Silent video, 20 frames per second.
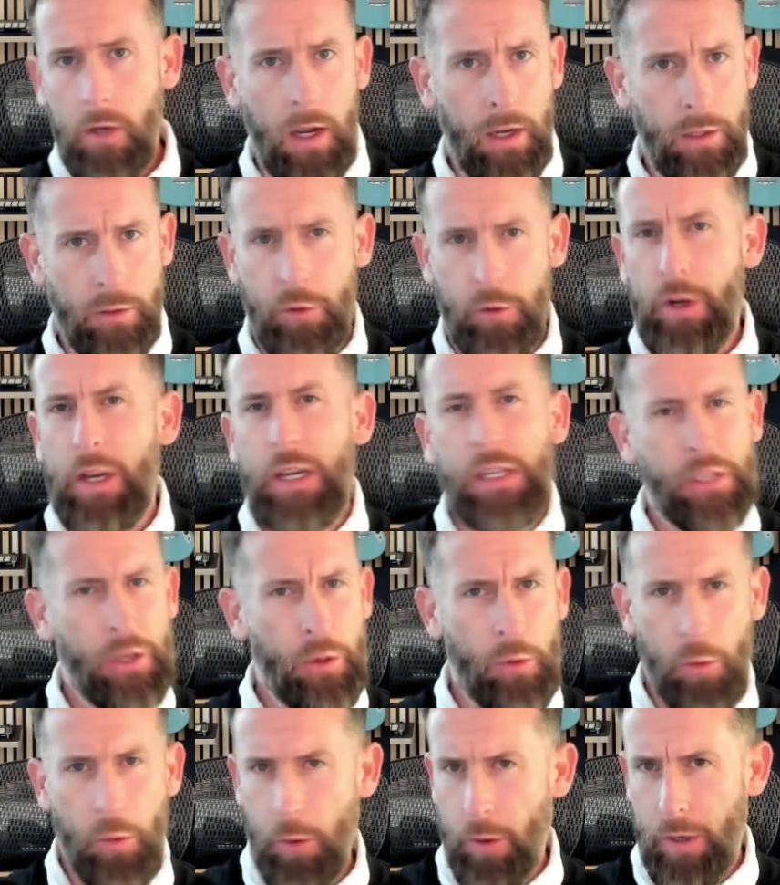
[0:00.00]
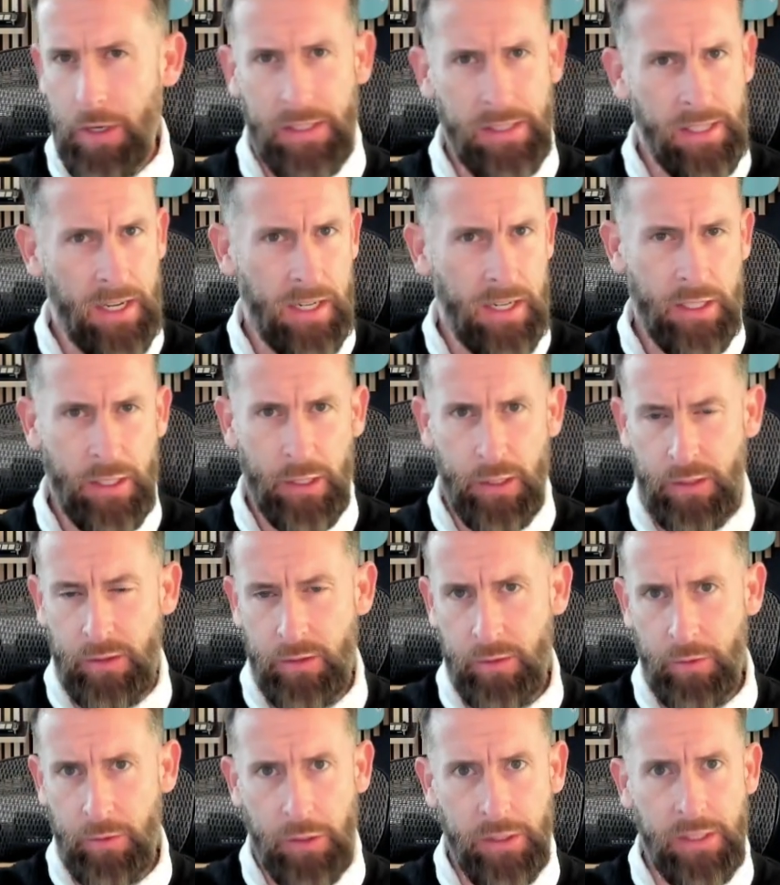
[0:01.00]
Traditional organizations
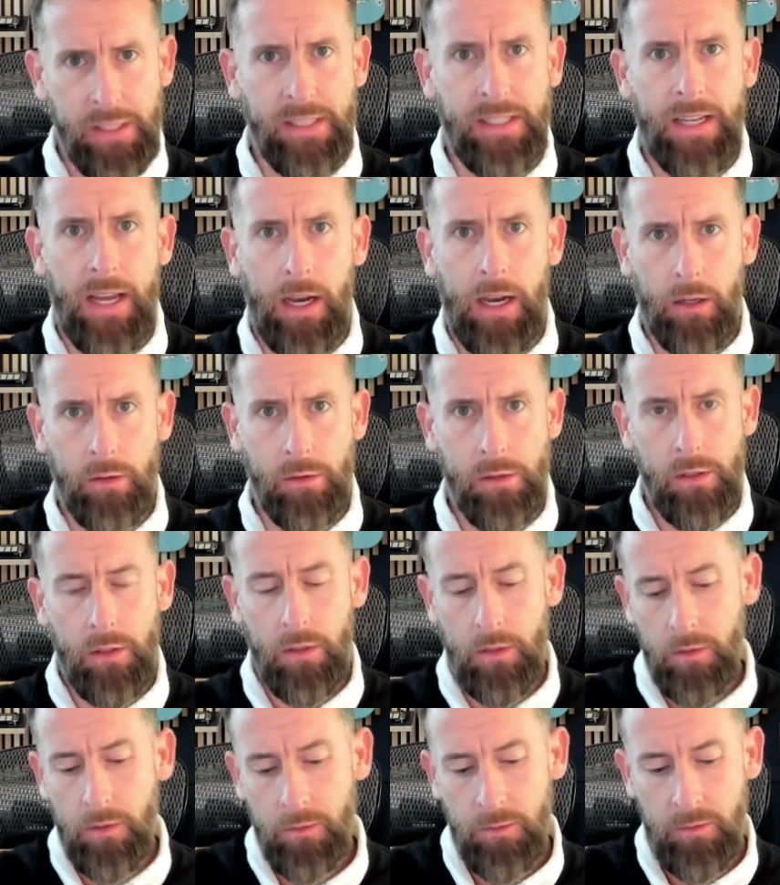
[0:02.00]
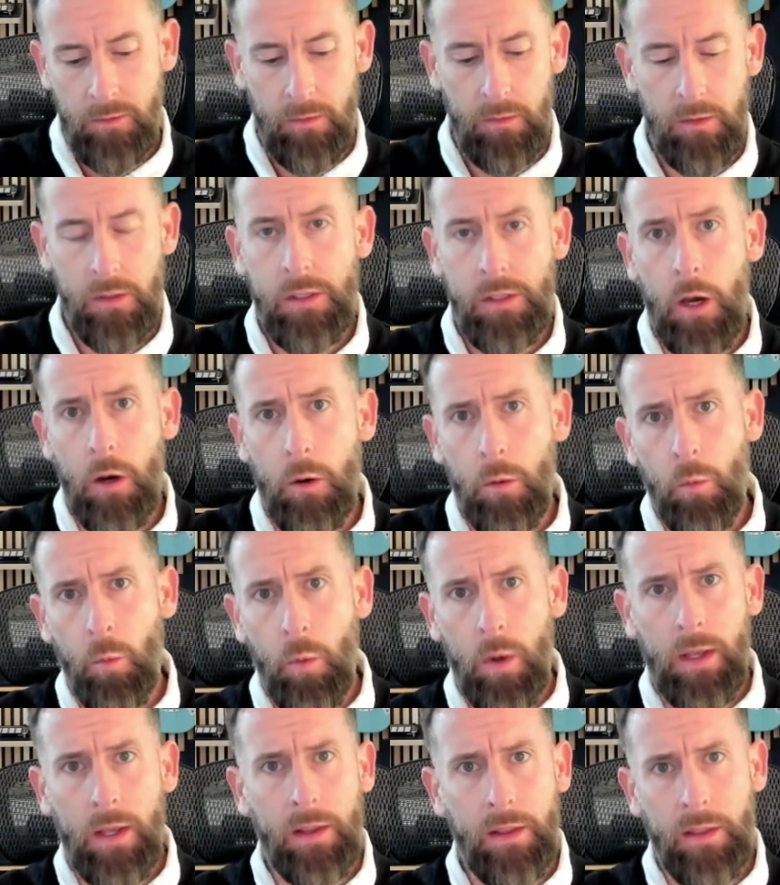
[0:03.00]
versus DAOs. So
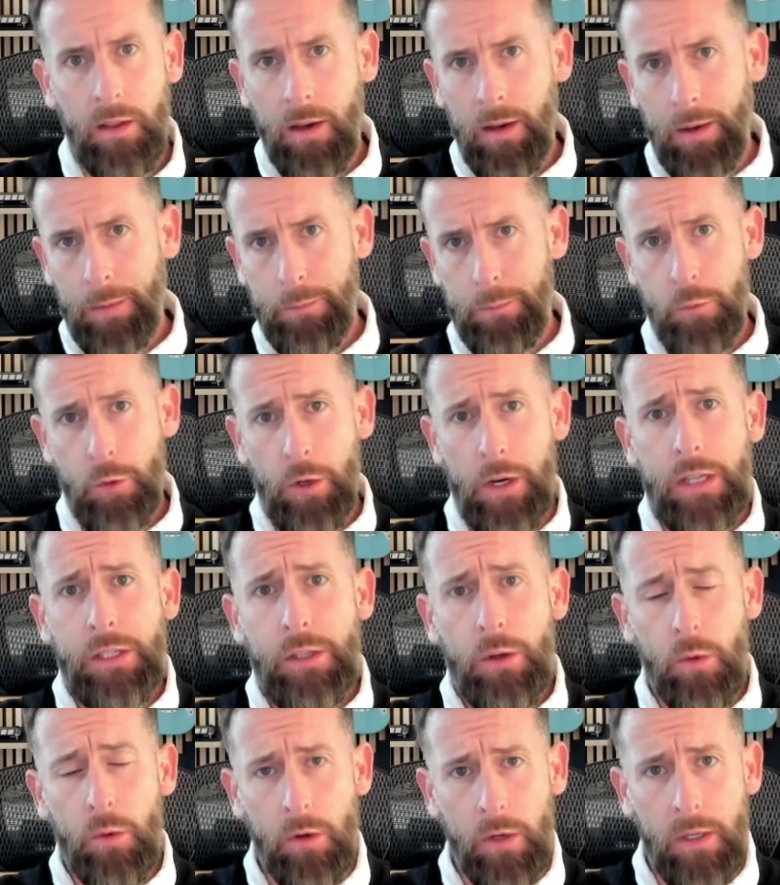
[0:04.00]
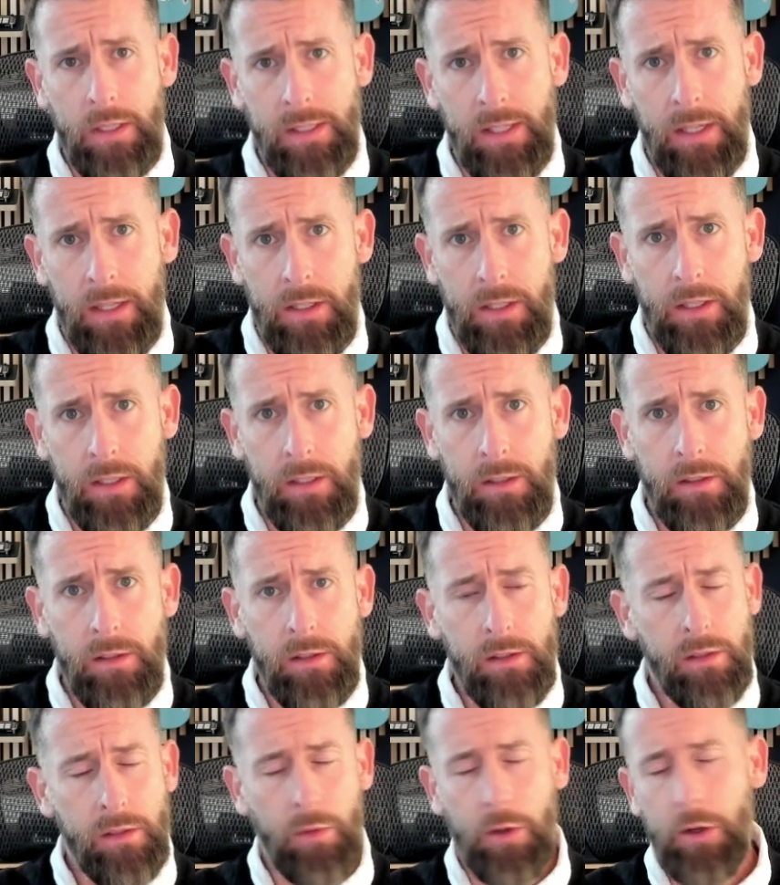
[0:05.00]
with traditional
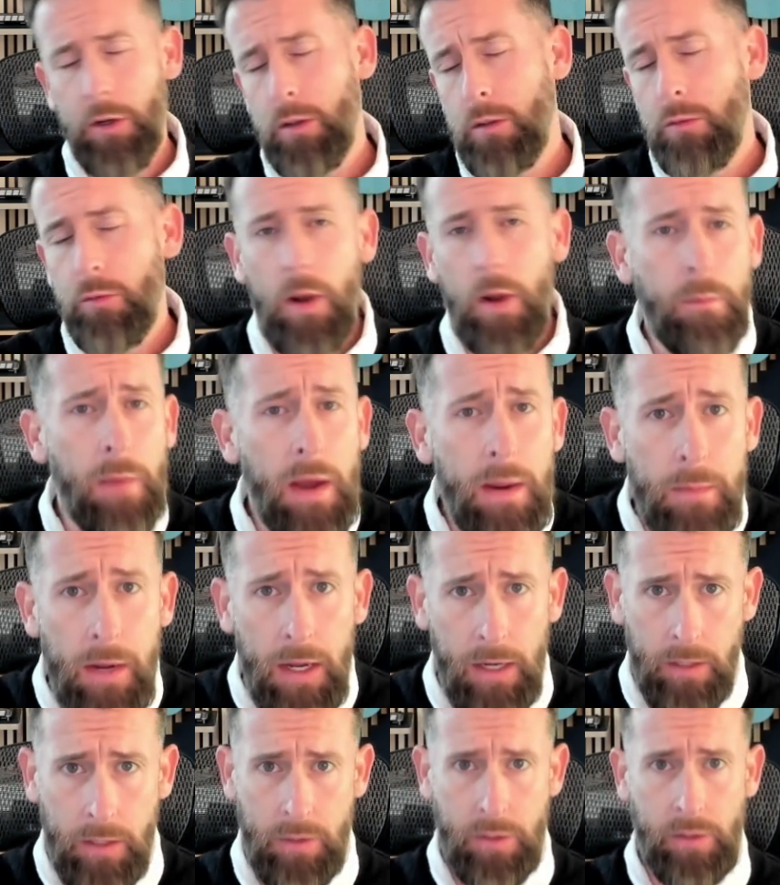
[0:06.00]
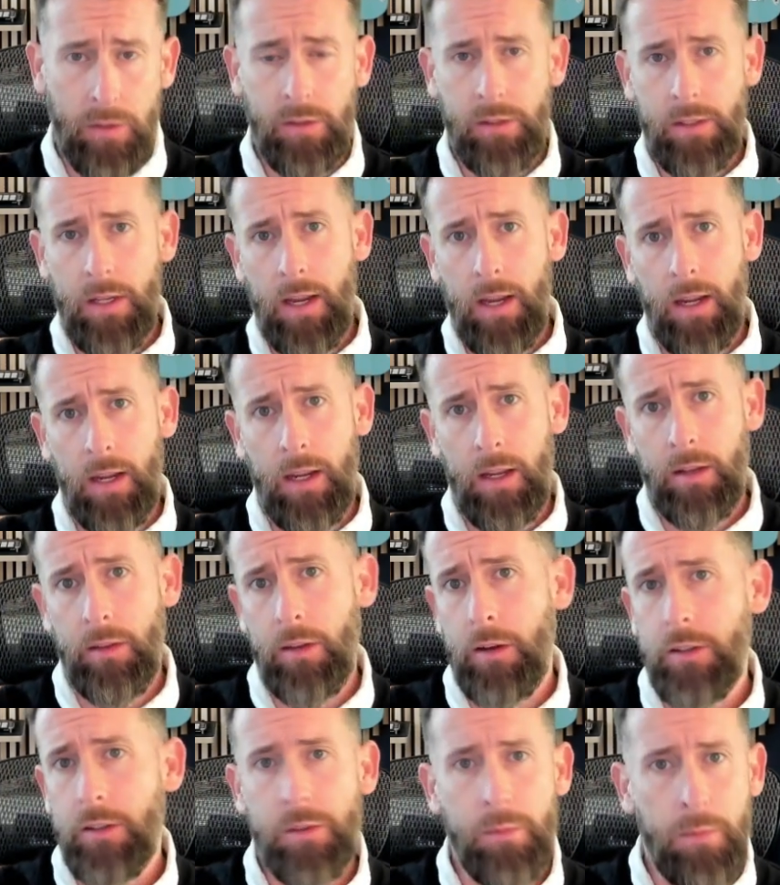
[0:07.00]
organizations, they're run by managers, and
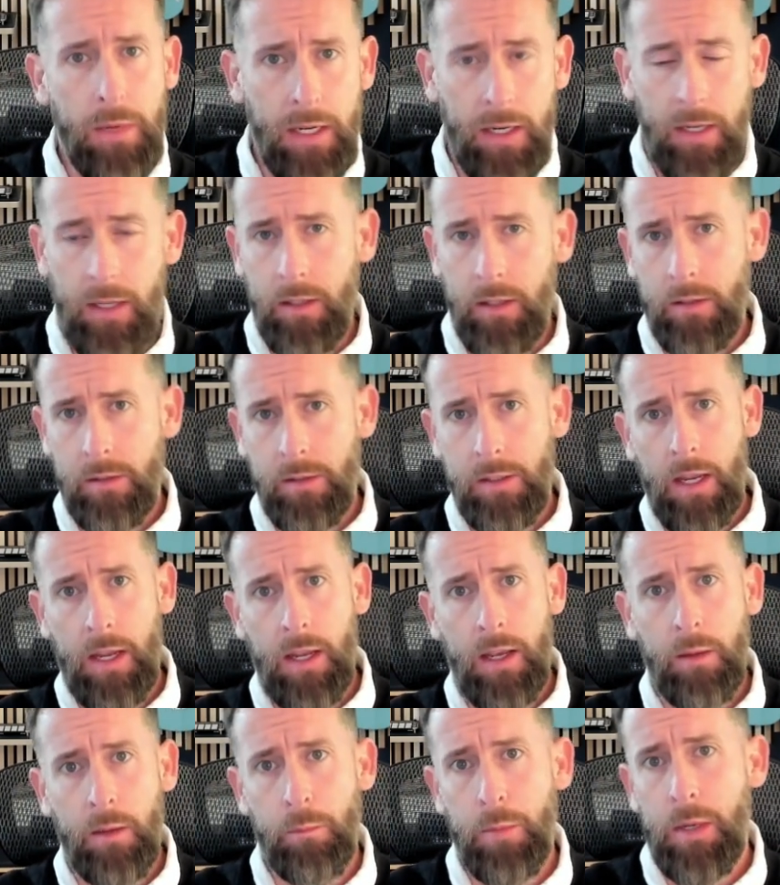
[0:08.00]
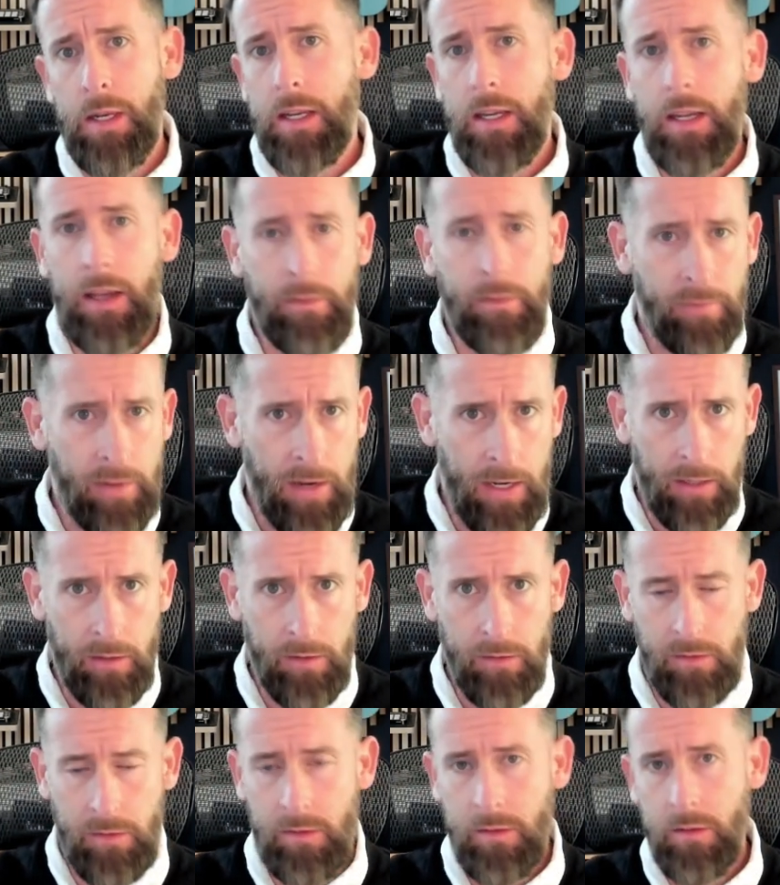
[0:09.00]
there's meetings and PDF
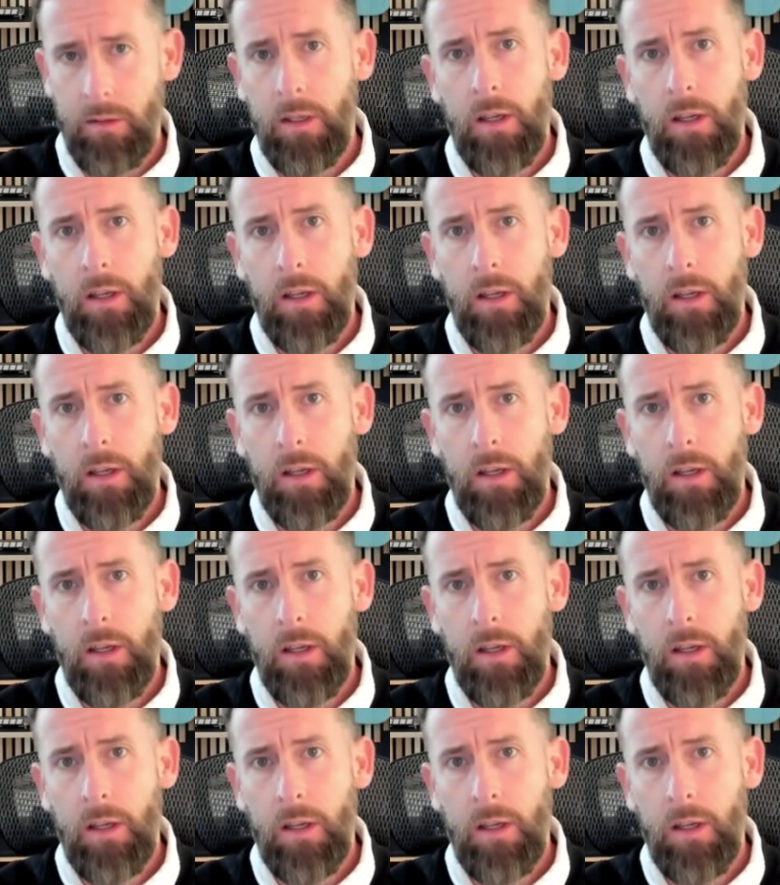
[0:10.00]
files.